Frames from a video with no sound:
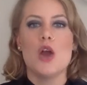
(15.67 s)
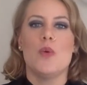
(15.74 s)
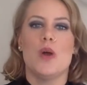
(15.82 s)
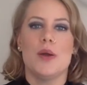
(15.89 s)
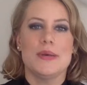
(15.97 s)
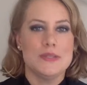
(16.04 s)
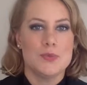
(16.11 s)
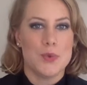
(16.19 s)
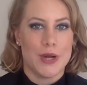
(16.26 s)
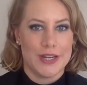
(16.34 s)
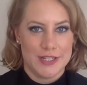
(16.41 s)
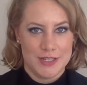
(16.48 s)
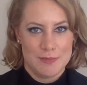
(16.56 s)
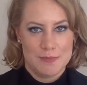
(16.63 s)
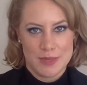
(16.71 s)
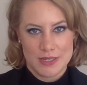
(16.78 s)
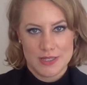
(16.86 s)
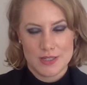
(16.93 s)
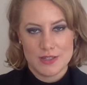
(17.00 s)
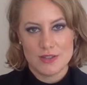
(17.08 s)
whereas one is
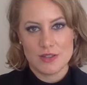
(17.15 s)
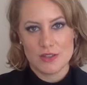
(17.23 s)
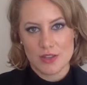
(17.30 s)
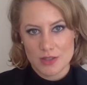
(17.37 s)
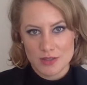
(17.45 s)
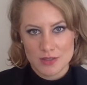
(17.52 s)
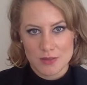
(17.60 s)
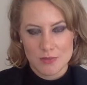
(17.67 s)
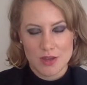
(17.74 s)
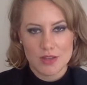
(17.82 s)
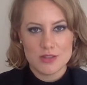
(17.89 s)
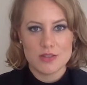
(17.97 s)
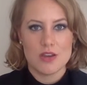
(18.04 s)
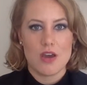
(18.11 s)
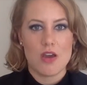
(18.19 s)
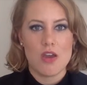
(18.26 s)
business to customer. So